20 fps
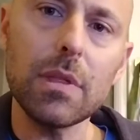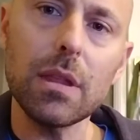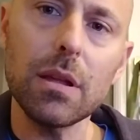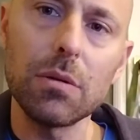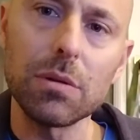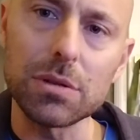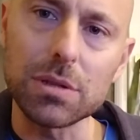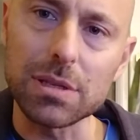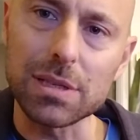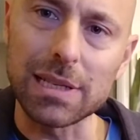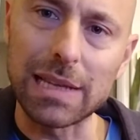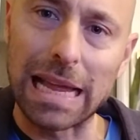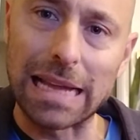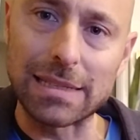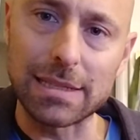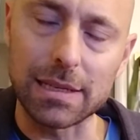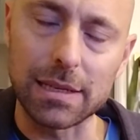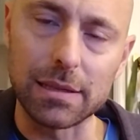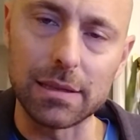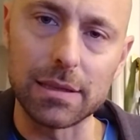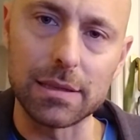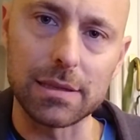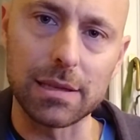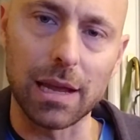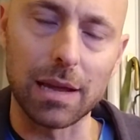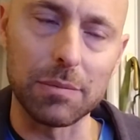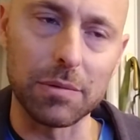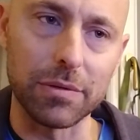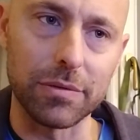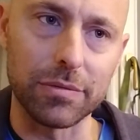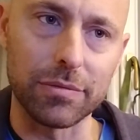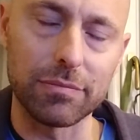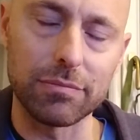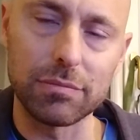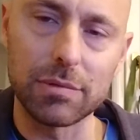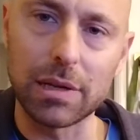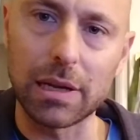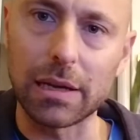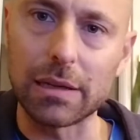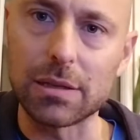which is classic in these type of
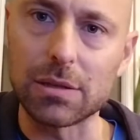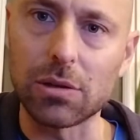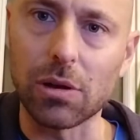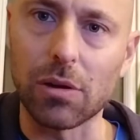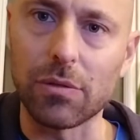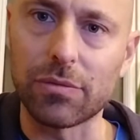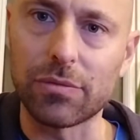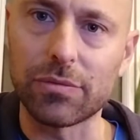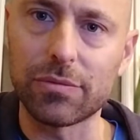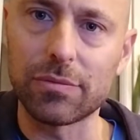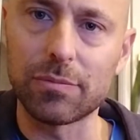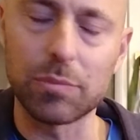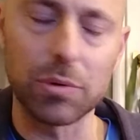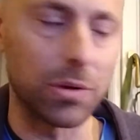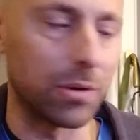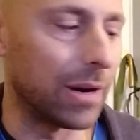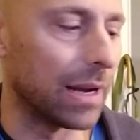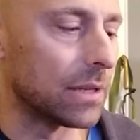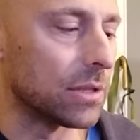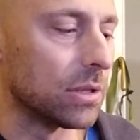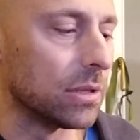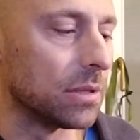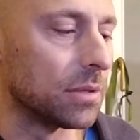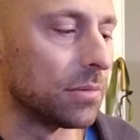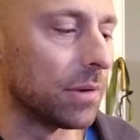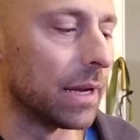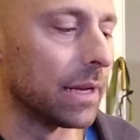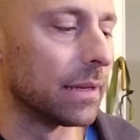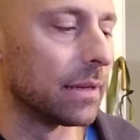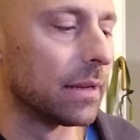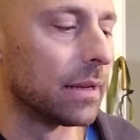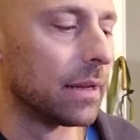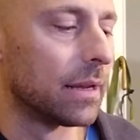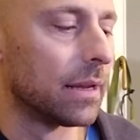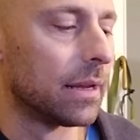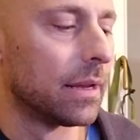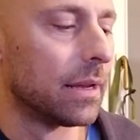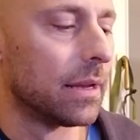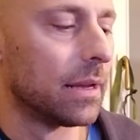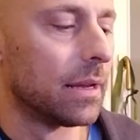Christoph progressions, right?
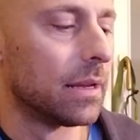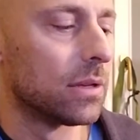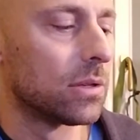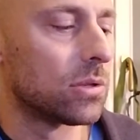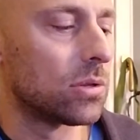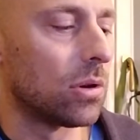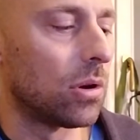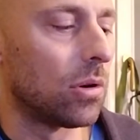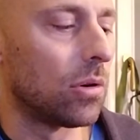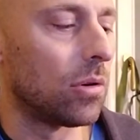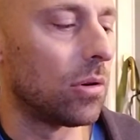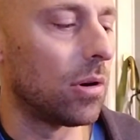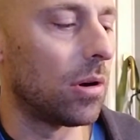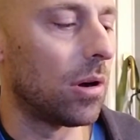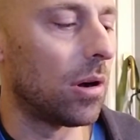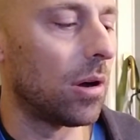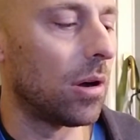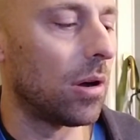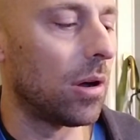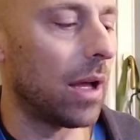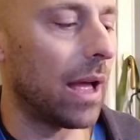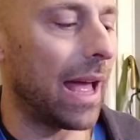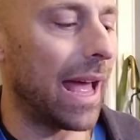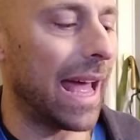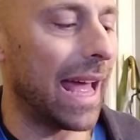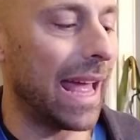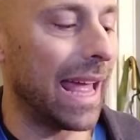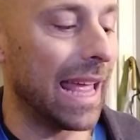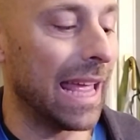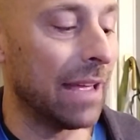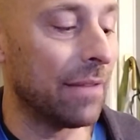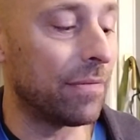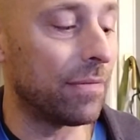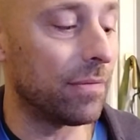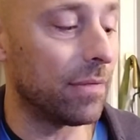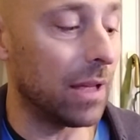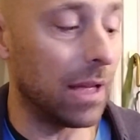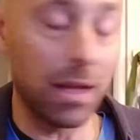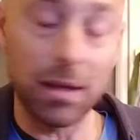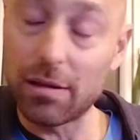So
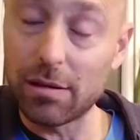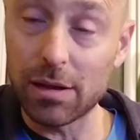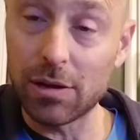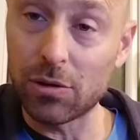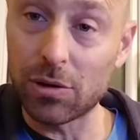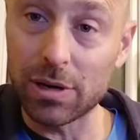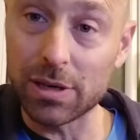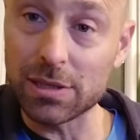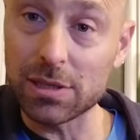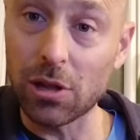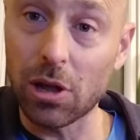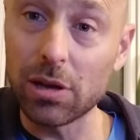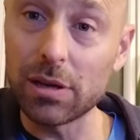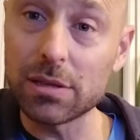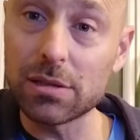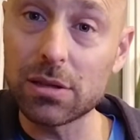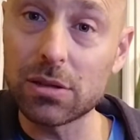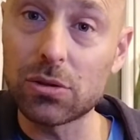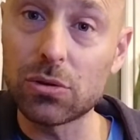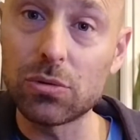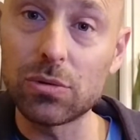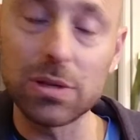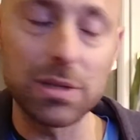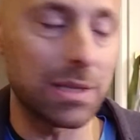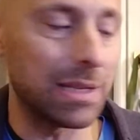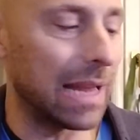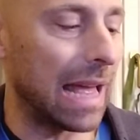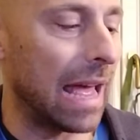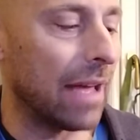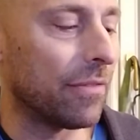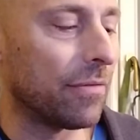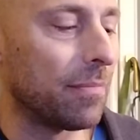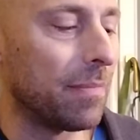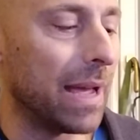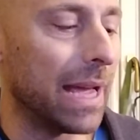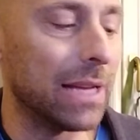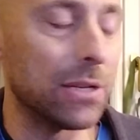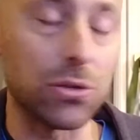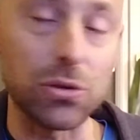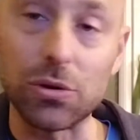as long as the tune is in F
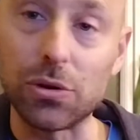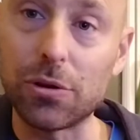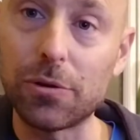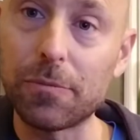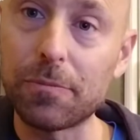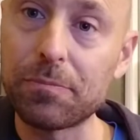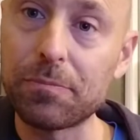major,